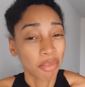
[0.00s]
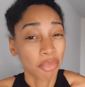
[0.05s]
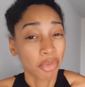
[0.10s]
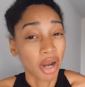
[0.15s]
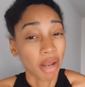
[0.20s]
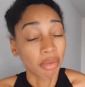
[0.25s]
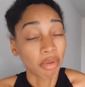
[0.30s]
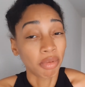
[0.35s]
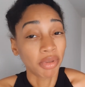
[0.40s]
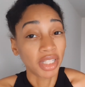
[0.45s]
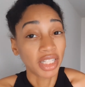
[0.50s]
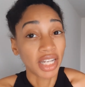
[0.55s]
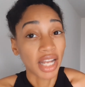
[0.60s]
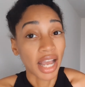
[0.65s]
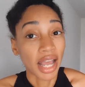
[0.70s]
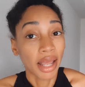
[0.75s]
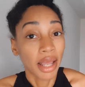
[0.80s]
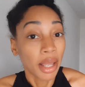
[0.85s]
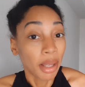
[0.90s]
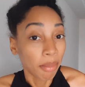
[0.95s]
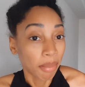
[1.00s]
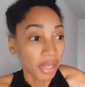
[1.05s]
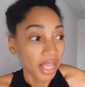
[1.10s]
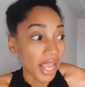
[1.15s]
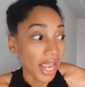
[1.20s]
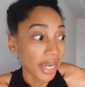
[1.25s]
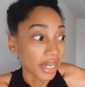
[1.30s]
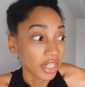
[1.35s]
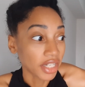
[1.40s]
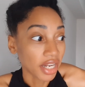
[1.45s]
Probably not. But
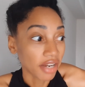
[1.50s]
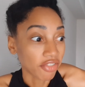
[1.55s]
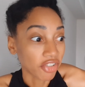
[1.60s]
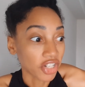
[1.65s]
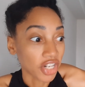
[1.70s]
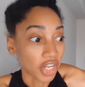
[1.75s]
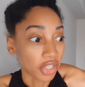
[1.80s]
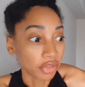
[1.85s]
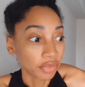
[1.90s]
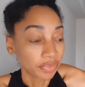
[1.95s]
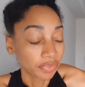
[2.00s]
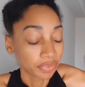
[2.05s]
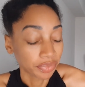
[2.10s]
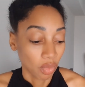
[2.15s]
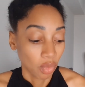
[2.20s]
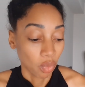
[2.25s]
hey, you never know.